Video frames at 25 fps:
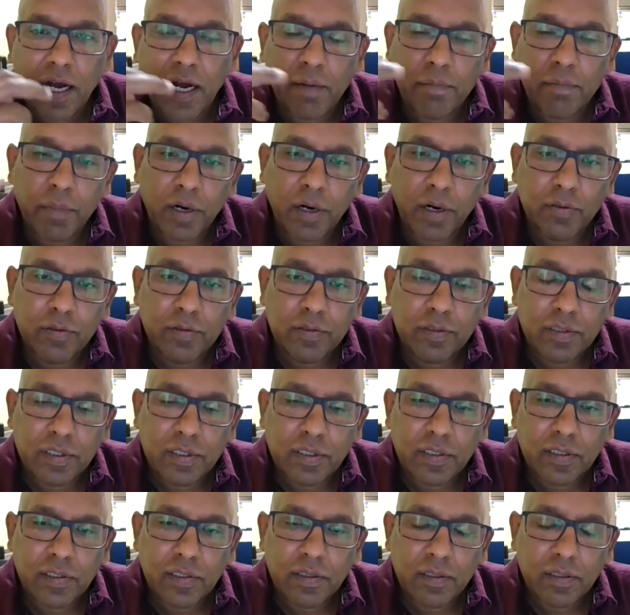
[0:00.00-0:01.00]
about
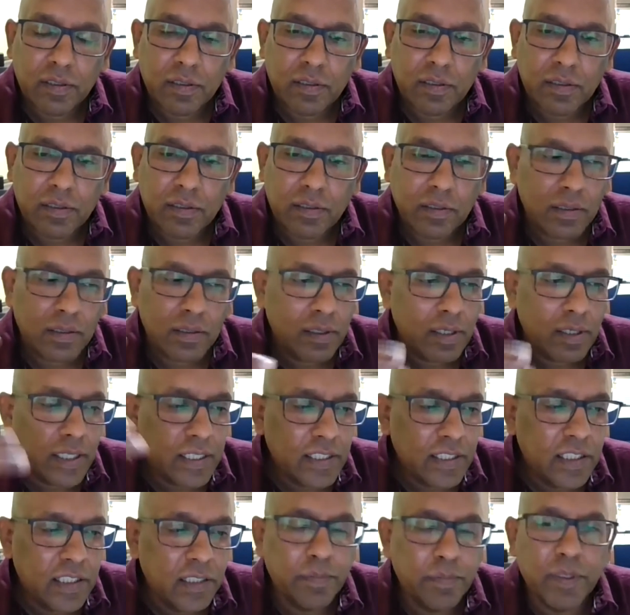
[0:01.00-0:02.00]

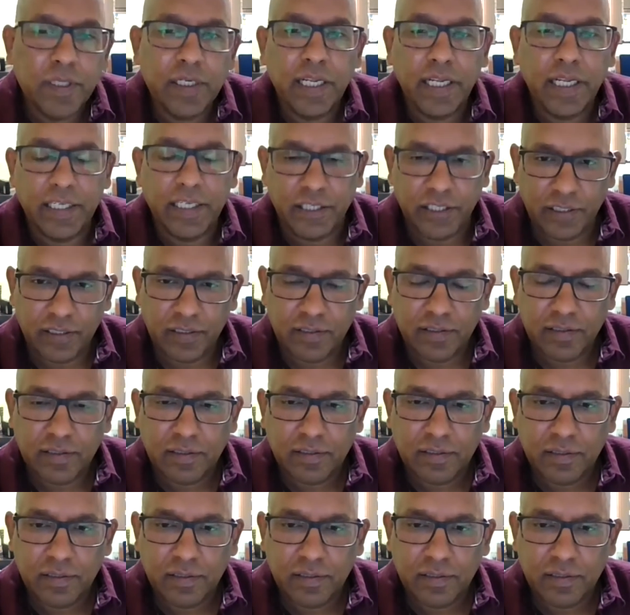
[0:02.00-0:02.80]
interpretation.